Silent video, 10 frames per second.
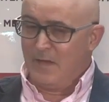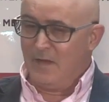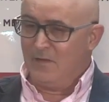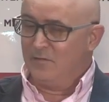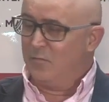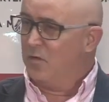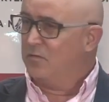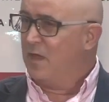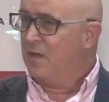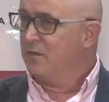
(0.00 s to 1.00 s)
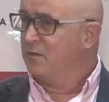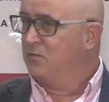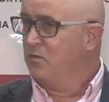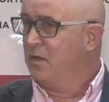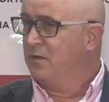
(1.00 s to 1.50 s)
has about
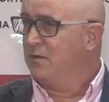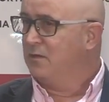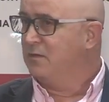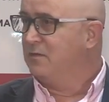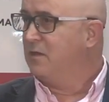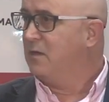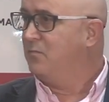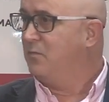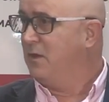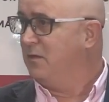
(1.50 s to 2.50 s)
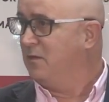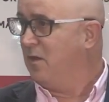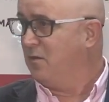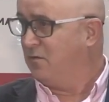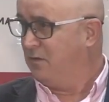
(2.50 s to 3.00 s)
$100 to $110 billion
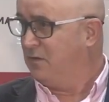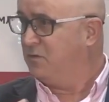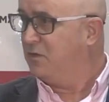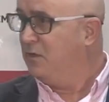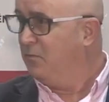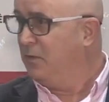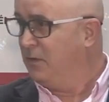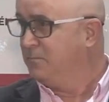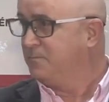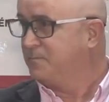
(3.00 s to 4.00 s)
in GDP.